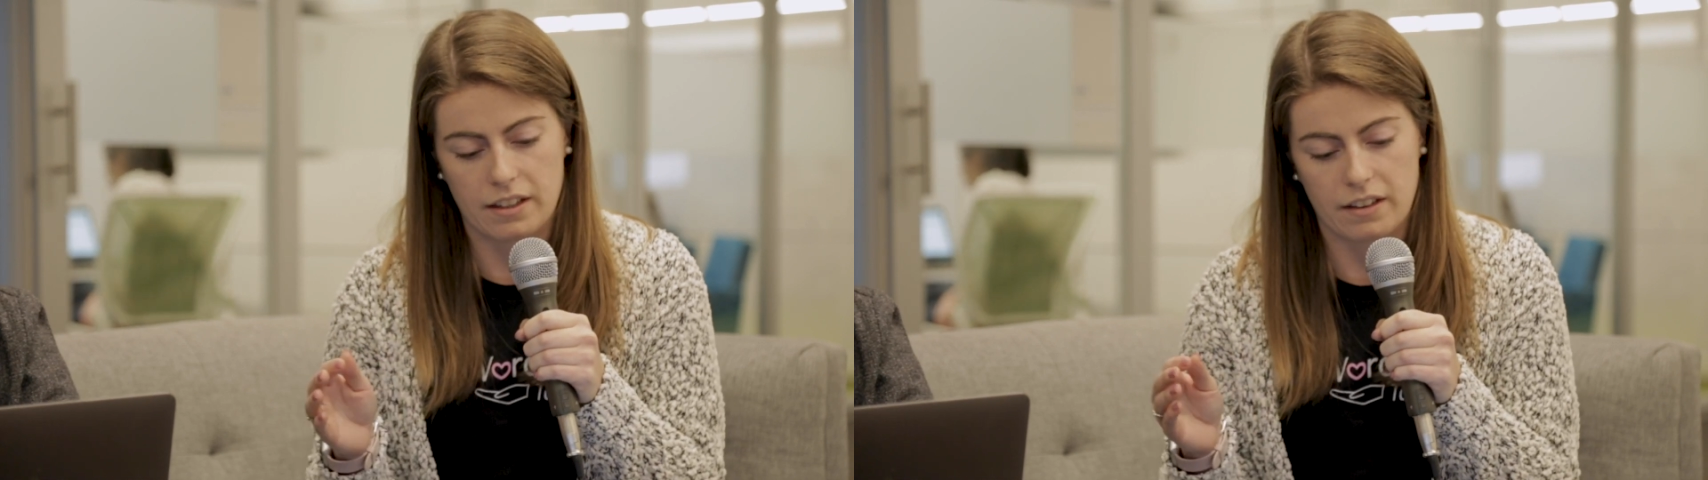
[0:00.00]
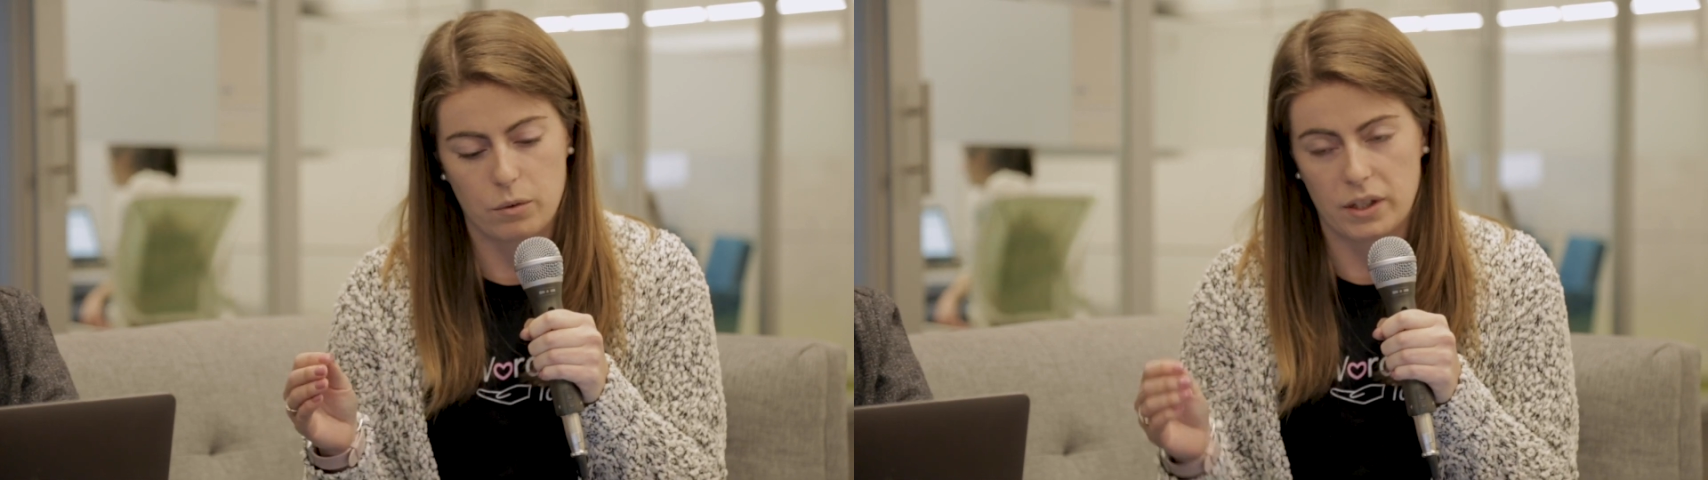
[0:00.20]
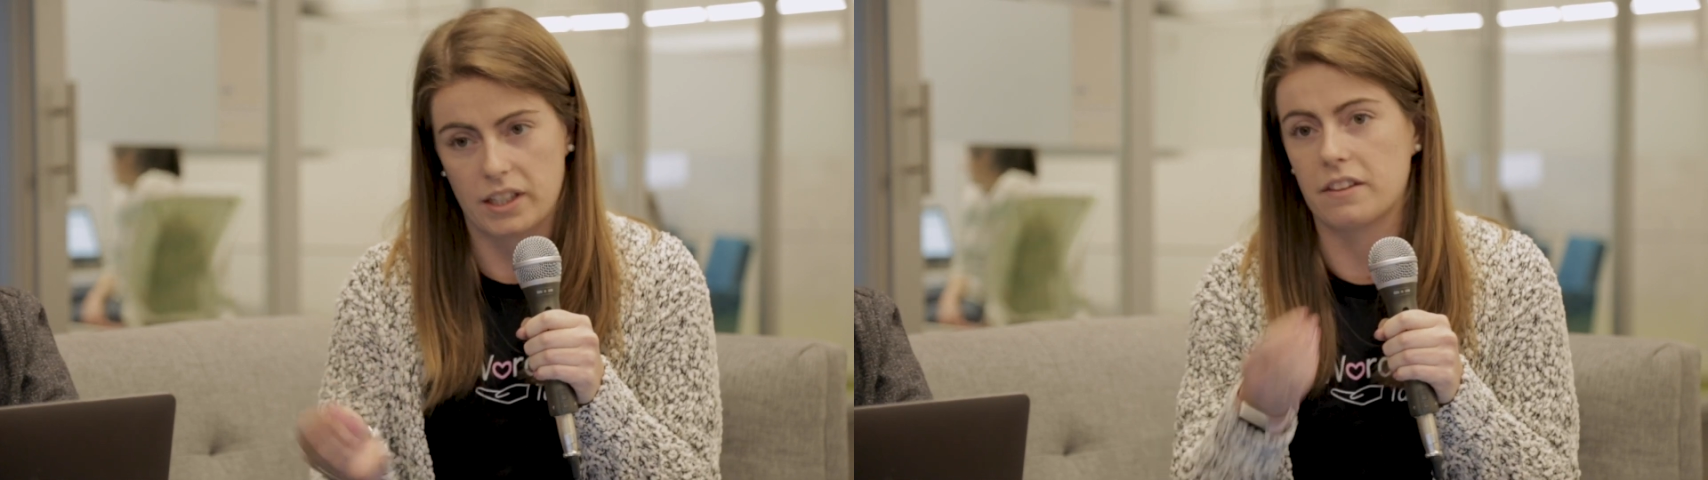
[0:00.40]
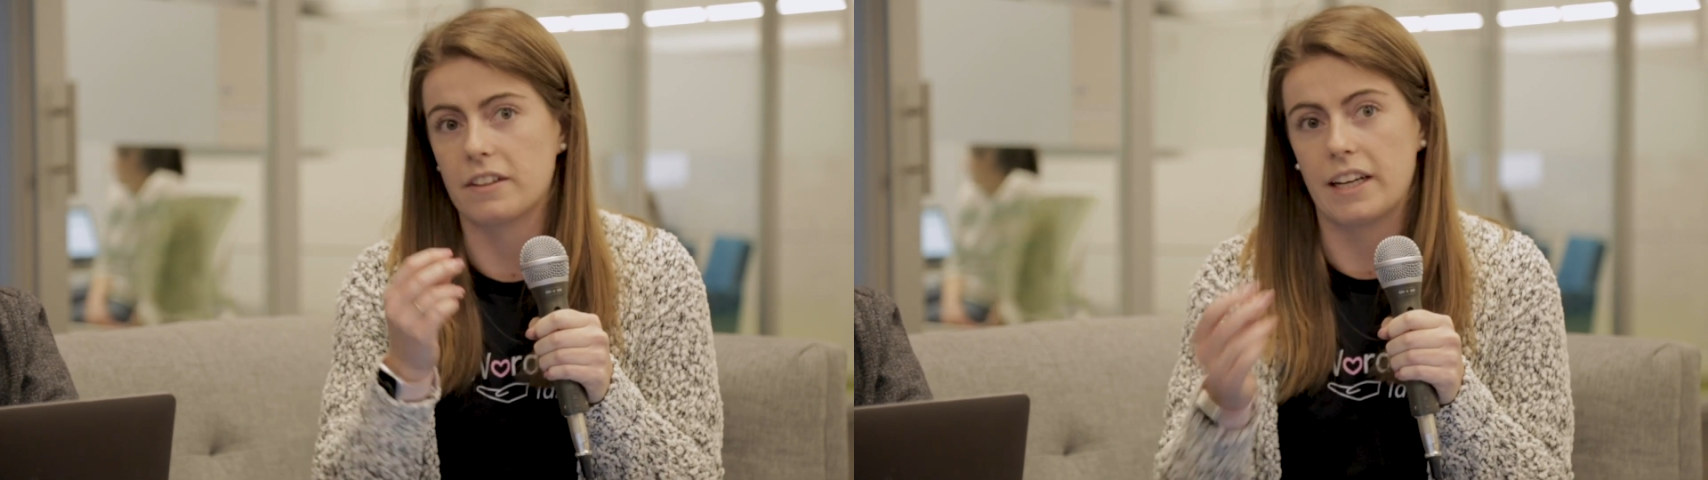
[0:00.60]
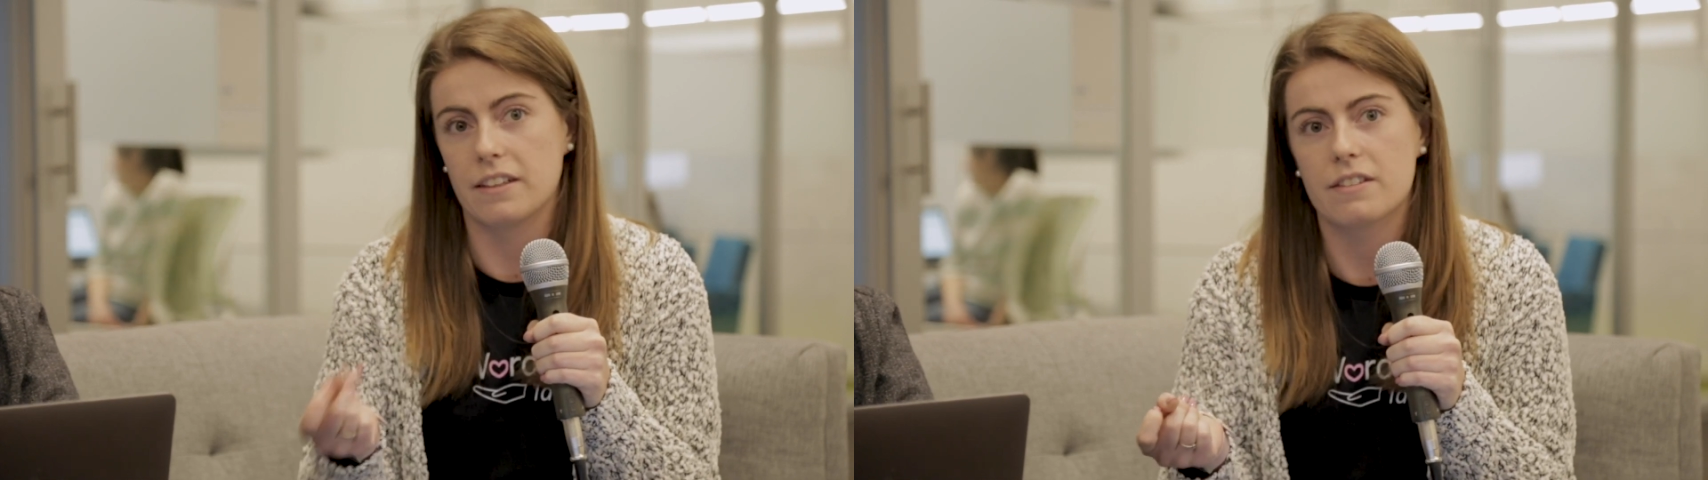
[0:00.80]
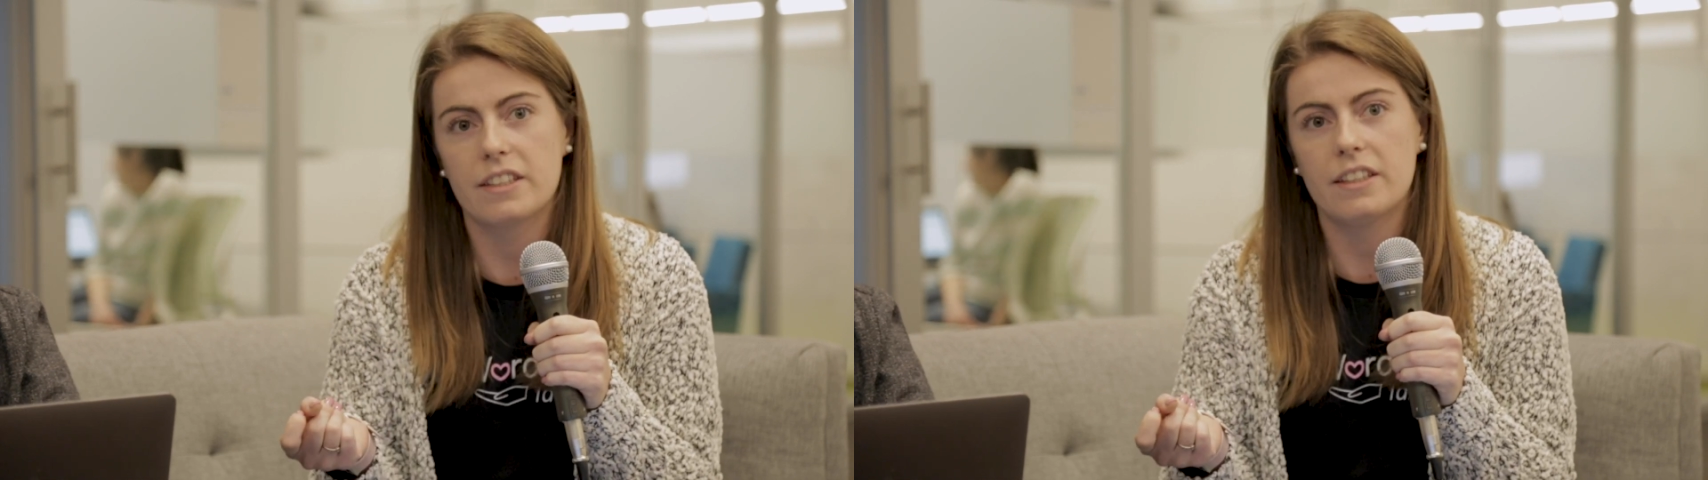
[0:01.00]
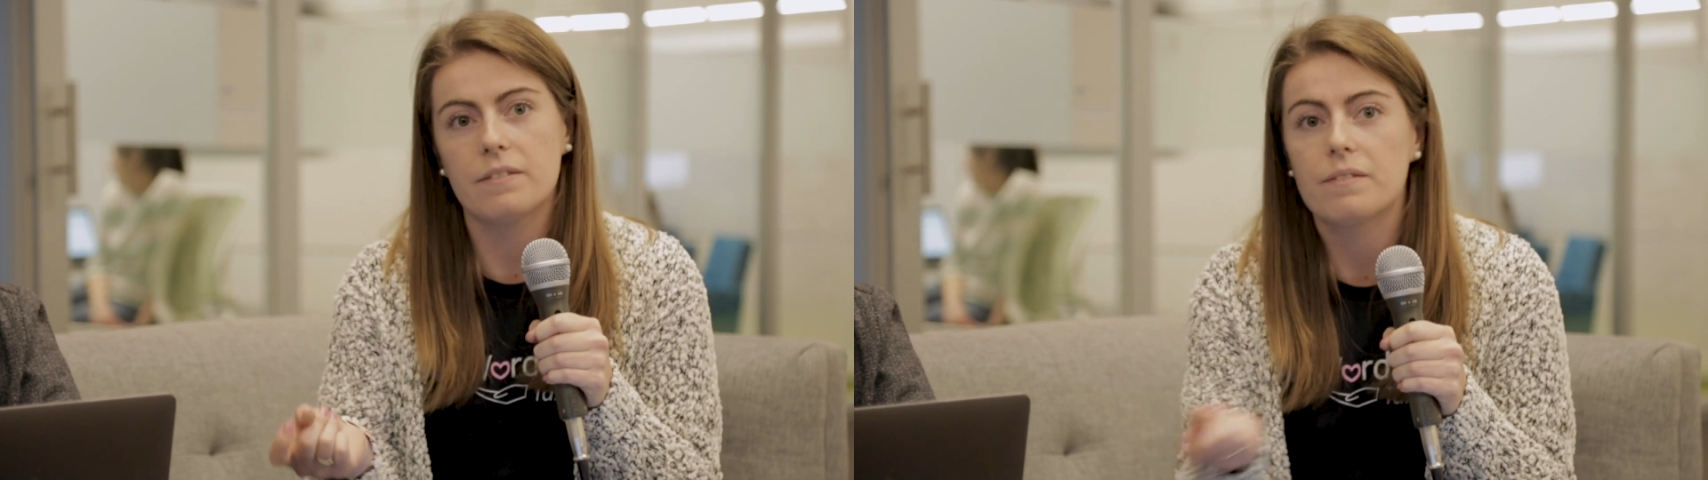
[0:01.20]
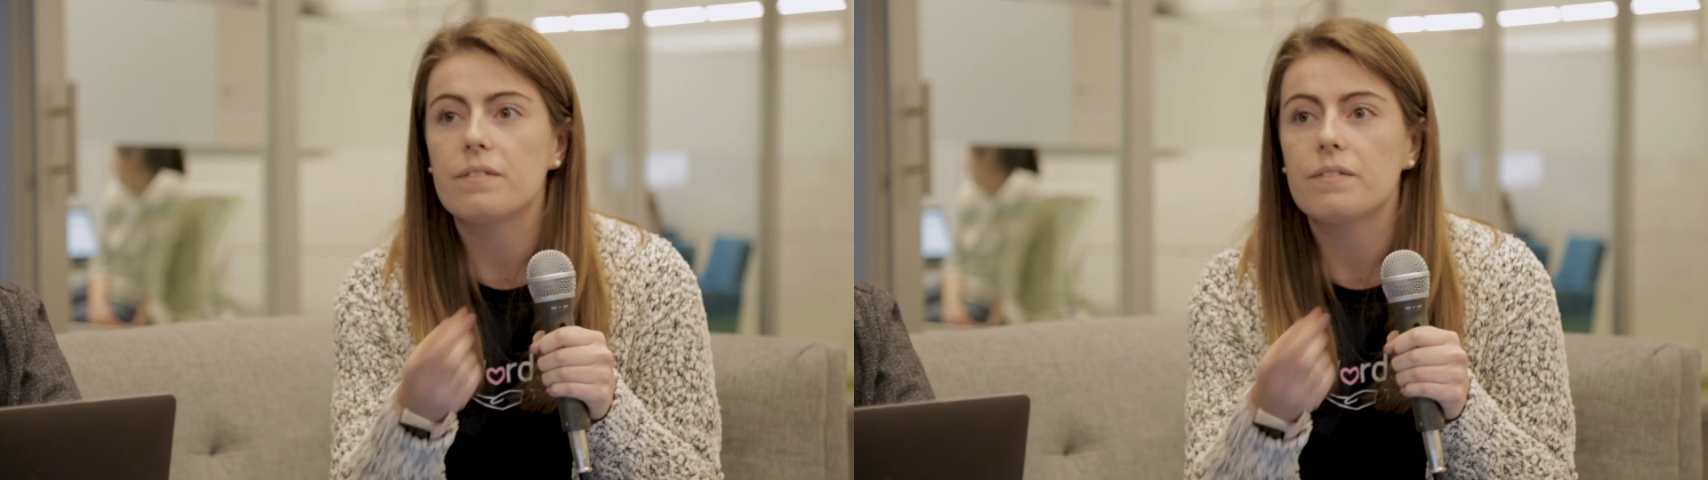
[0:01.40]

that they want to get their answer